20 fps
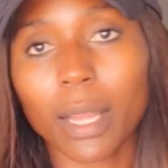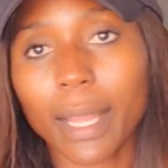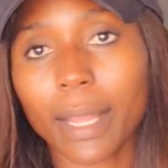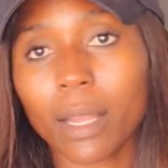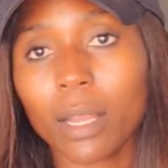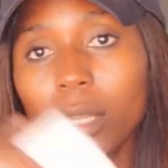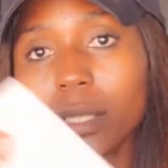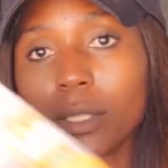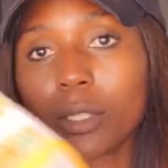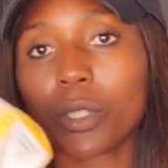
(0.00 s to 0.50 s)

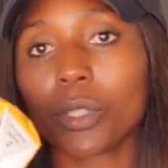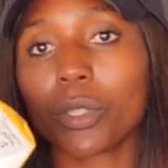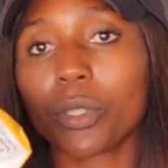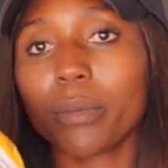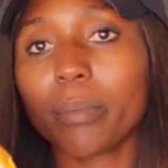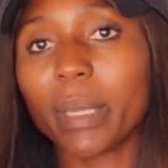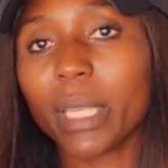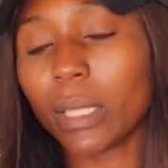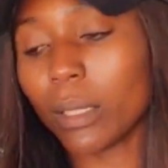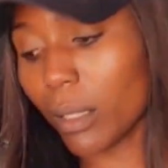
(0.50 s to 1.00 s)
I got
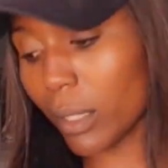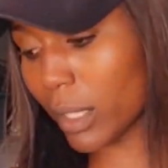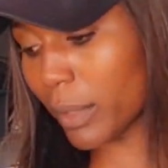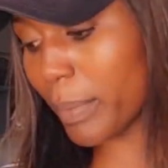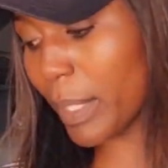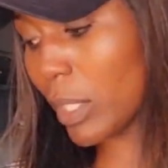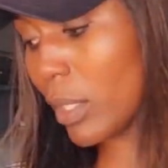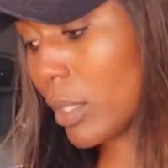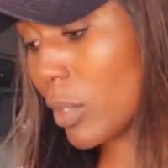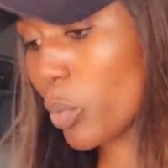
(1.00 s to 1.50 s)
2 milks
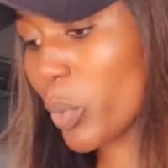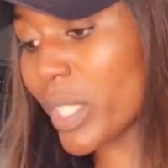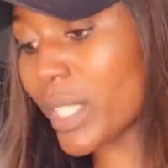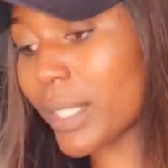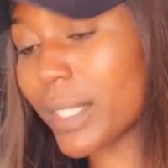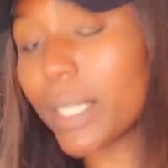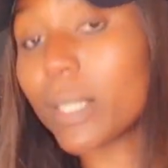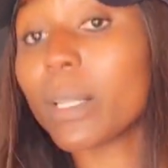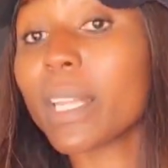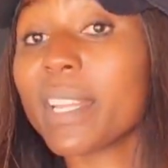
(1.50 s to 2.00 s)
because we
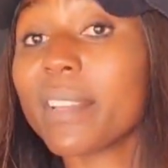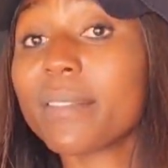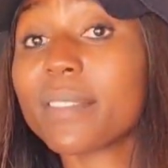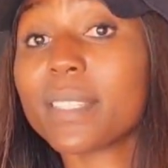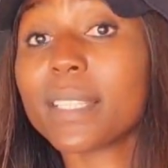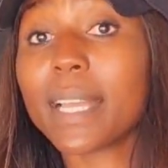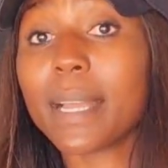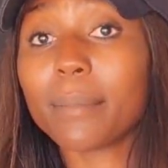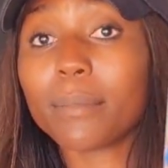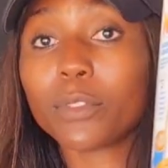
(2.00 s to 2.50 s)
still have
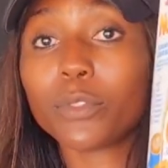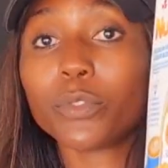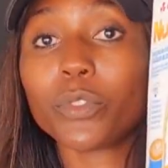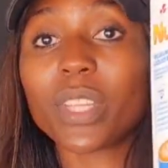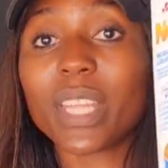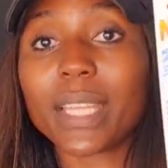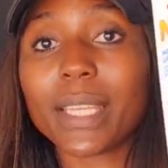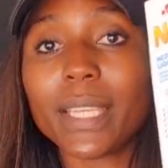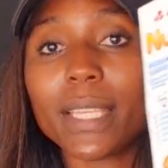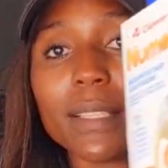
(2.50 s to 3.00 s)
some
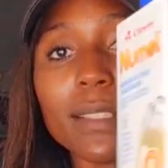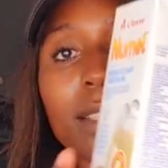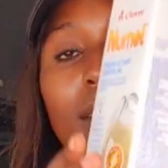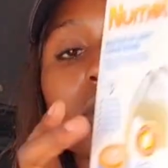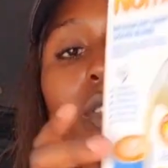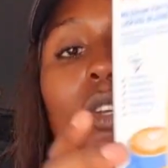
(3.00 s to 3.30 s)
for the kids.